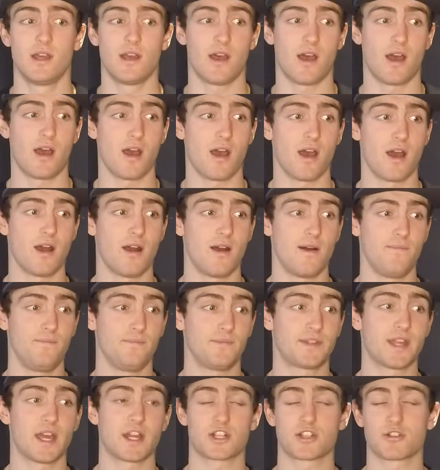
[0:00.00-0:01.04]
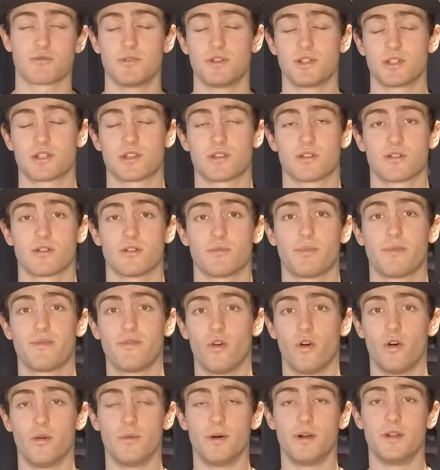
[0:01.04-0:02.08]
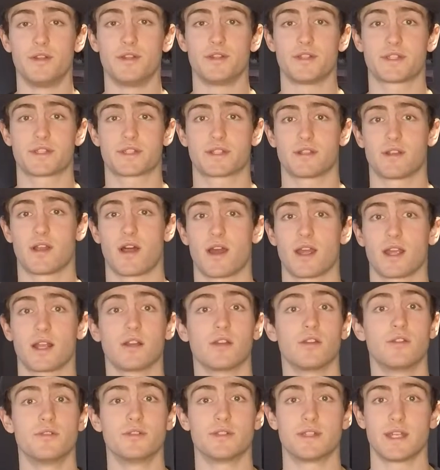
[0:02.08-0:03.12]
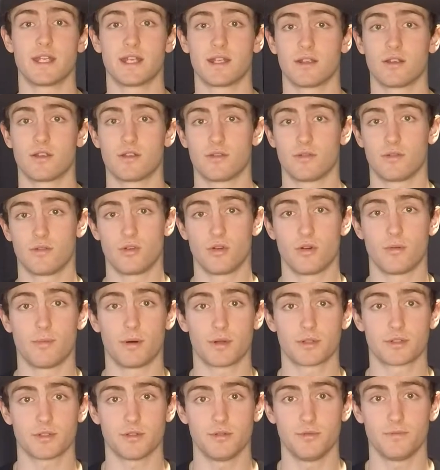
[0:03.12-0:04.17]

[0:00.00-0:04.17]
detriment to your performance like losing your bottle.